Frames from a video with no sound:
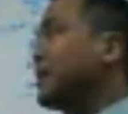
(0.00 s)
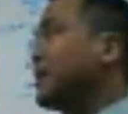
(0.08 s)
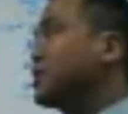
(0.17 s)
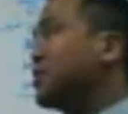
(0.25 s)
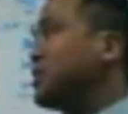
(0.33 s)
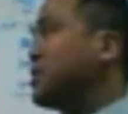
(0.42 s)

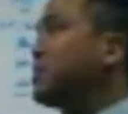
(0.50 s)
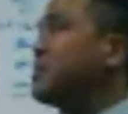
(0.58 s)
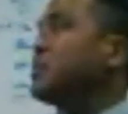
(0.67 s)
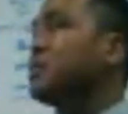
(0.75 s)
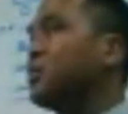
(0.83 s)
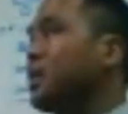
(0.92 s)
I want to show
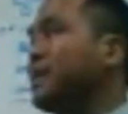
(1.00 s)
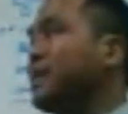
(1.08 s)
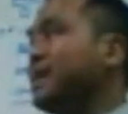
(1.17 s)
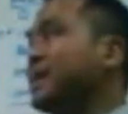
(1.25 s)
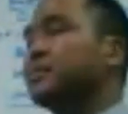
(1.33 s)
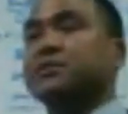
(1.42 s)
you
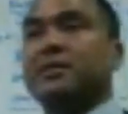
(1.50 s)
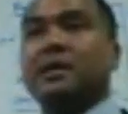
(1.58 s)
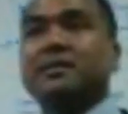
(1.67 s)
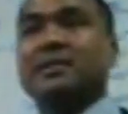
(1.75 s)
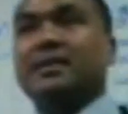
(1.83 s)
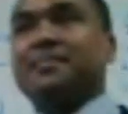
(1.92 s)
one
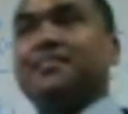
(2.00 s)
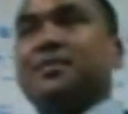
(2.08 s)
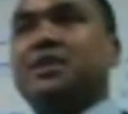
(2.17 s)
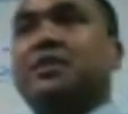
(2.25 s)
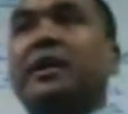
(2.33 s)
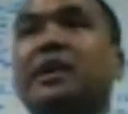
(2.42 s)

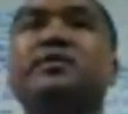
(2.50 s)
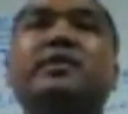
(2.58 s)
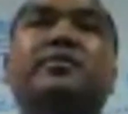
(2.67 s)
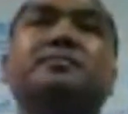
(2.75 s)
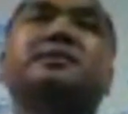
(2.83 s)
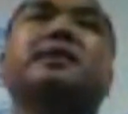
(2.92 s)
Pedraza. She
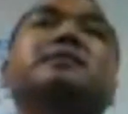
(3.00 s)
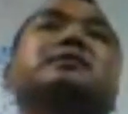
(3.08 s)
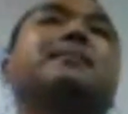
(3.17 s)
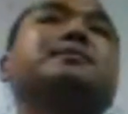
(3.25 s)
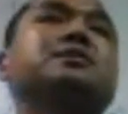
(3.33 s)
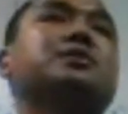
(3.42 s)
graduated from
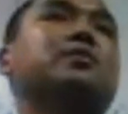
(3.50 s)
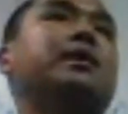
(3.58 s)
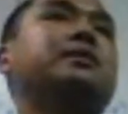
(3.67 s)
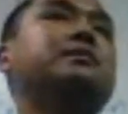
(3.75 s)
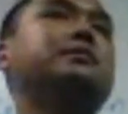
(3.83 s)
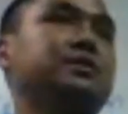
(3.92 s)
St.
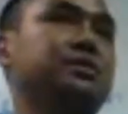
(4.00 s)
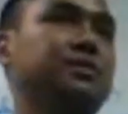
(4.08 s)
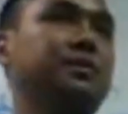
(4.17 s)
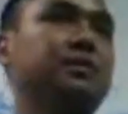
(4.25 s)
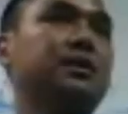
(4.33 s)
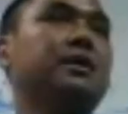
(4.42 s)
Thomas Aquinas
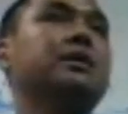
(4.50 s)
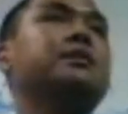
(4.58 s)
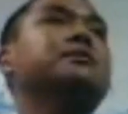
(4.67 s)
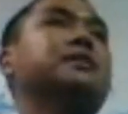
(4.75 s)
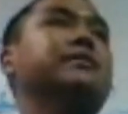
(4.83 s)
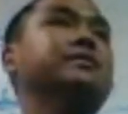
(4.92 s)
High School,
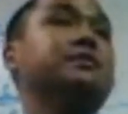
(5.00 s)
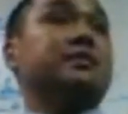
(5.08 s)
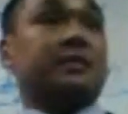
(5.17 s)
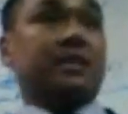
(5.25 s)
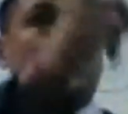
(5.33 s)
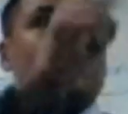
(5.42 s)

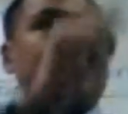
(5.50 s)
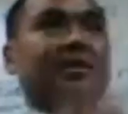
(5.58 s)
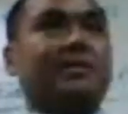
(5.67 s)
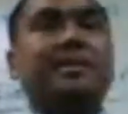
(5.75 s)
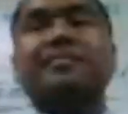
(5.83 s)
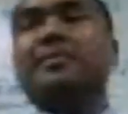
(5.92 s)
just like
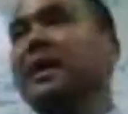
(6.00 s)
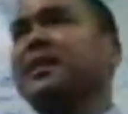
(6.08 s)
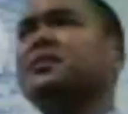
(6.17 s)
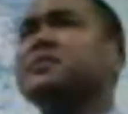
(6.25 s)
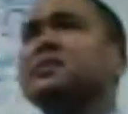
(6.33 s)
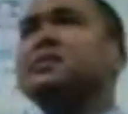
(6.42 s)
you, Barry,
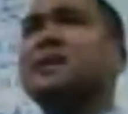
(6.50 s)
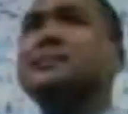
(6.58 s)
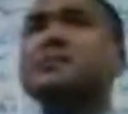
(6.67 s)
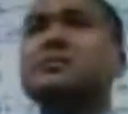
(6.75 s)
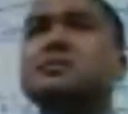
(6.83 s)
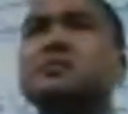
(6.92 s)
right? Any other
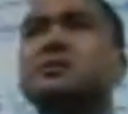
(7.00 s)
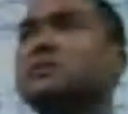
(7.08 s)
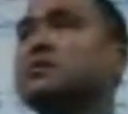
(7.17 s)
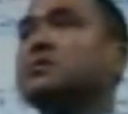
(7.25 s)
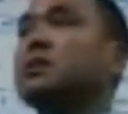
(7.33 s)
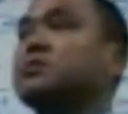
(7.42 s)
St.
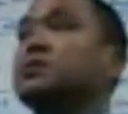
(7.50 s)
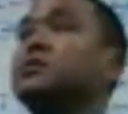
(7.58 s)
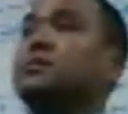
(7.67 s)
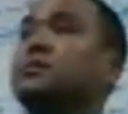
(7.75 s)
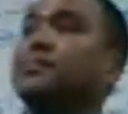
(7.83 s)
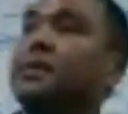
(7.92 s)
Thomas?
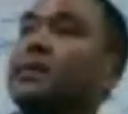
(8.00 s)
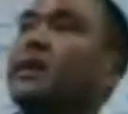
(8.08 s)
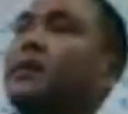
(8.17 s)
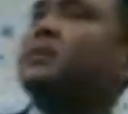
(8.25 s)
Oh, two.